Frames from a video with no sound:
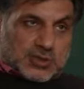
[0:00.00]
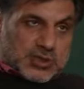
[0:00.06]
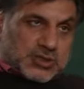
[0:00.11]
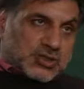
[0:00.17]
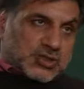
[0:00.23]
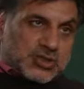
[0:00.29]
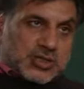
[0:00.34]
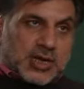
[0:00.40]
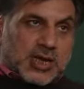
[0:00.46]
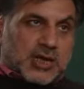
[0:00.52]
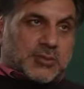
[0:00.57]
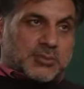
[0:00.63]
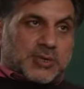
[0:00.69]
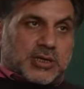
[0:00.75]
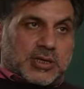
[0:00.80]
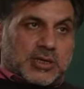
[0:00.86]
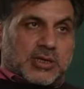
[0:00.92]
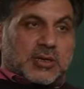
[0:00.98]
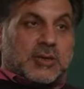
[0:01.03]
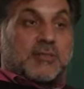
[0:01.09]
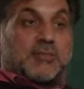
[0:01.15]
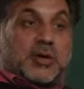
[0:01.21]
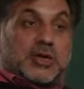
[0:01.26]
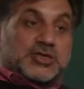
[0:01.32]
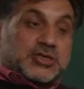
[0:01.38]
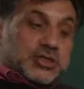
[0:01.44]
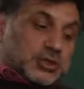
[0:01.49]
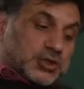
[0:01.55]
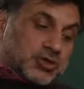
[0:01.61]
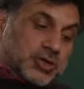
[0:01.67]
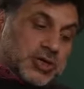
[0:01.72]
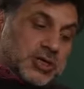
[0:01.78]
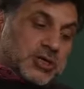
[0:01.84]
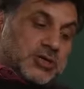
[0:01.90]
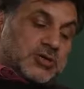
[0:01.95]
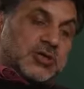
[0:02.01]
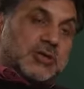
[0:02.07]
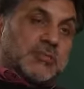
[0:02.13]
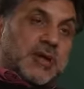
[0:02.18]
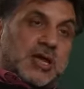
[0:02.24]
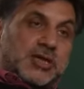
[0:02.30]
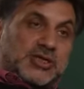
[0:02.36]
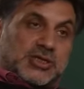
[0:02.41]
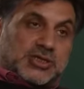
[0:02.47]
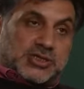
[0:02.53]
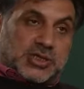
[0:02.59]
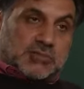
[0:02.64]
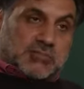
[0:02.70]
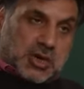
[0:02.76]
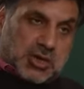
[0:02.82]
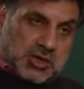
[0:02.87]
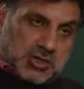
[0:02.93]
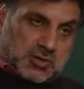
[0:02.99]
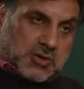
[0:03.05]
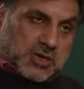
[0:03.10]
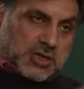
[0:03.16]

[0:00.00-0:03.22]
it doesn't help being personal trainer to the man she's still married to, I